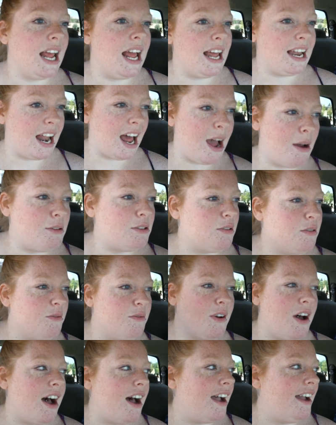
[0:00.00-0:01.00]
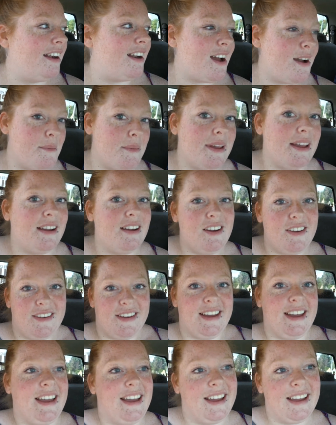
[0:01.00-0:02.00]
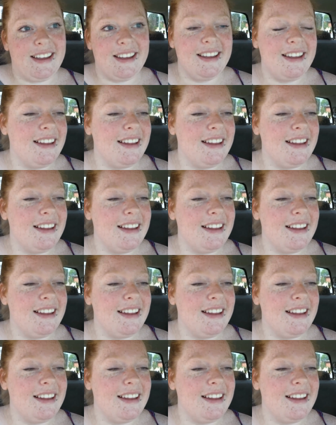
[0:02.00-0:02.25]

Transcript: and I was fine. I'm like, okay,